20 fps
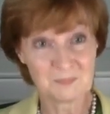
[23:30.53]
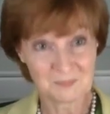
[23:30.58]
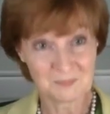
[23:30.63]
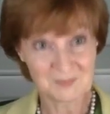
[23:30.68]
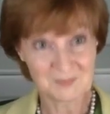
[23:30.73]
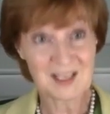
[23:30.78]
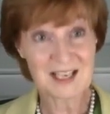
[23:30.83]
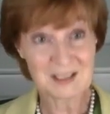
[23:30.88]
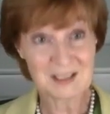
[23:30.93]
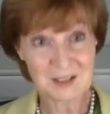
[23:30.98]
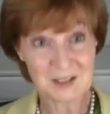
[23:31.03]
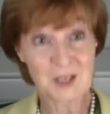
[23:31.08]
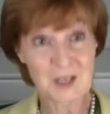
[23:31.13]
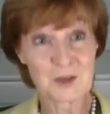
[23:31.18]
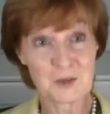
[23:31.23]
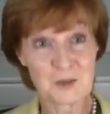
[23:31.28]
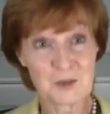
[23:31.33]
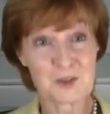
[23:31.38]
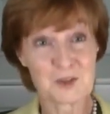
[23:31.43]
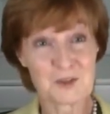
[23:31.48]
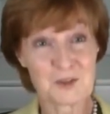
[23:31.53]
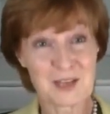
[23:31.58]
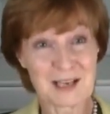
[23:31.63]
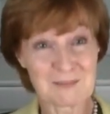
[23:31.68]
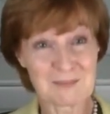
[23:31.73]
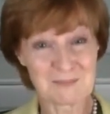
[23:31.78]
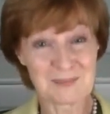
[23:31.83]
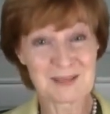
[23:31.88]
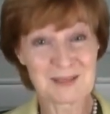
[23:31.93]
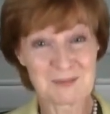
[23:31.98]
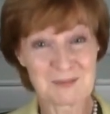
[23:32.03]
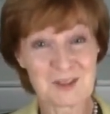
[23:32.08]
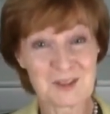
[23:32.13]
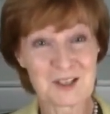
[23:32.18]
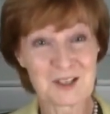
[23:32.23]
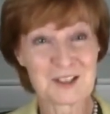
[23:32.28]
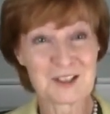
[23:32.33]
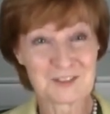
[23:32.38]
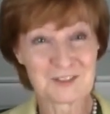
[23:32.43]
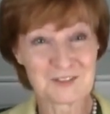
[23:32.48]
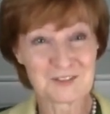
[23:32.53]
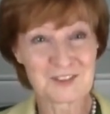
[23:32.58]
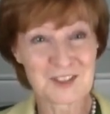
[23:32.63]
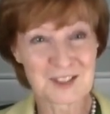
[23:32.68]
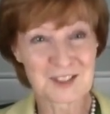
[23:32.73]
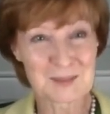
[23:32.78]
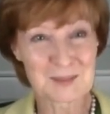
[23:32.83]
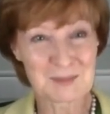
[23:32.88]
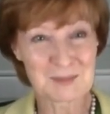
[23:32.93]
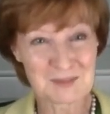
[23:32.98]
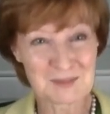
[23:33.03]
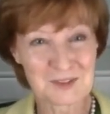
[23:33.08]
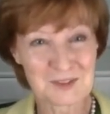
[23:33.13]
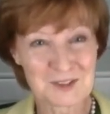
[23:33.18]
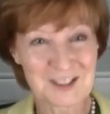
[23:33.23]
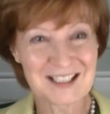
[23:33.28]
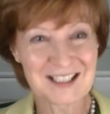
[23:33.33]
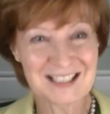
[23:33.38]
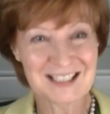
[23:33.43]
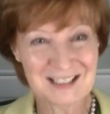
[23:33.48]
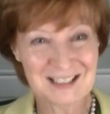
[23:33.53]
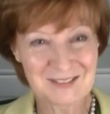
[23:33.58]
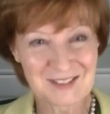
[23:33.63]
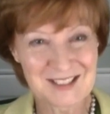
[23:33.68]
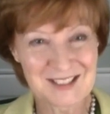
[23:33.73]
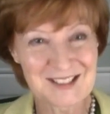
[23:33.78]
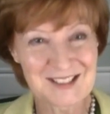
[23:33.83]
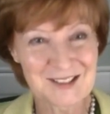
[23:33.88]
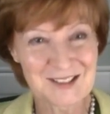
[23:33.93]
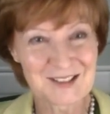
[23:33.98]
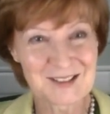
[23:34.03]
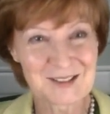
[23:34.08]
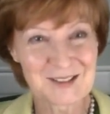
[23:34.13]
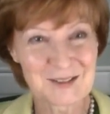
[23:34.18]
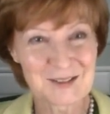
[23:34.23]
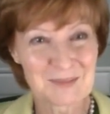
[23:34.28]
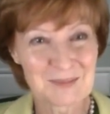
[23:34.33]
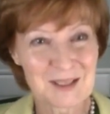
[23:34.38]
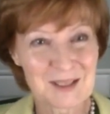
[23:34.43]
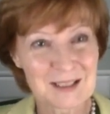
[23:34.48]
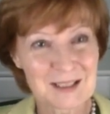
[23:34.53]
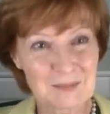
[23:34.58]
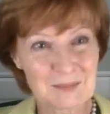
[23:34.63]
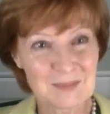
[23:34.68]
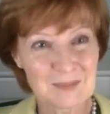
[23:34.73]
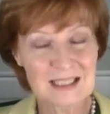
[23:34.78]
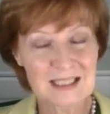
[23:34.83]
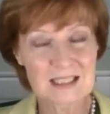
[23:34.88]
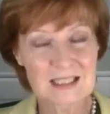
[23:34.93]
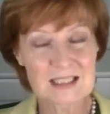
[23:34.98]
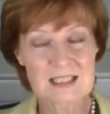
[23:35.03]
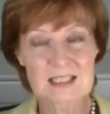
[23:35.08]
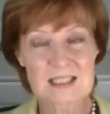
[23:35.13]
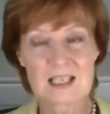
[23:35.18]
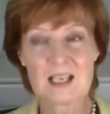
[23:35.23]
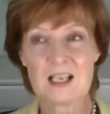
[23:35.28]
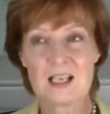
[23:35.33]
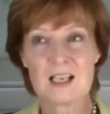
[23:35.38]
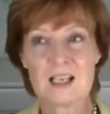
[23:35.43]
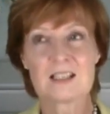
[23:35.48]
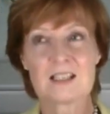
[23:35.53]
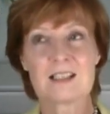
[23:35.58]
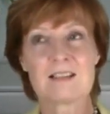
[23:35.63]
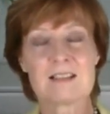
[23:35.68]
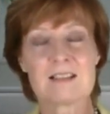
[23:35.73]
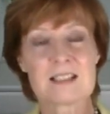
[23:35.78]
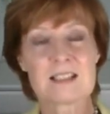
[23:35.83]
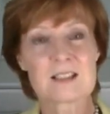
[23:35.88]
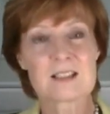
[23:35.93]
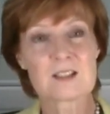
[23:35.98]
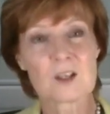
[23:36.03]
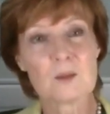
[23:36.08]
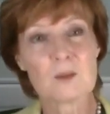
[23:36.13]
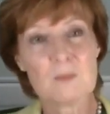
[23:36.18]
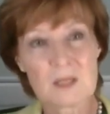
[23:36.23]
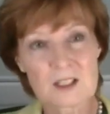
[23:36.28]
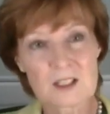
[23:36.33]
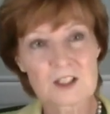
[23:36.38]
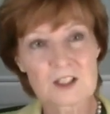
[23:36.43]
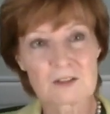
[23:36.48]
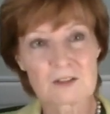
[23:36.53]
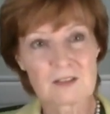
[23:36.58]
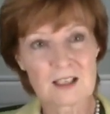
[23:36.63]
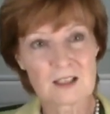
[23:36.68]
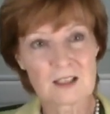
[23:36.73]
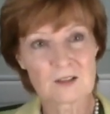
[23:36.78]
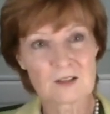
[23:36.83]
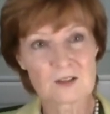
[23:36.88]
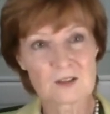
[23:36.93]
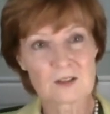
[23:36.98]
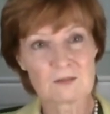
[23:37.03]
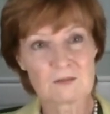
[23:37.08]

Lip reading: they go through that bit with her first before they even start on mine, because there is so much around,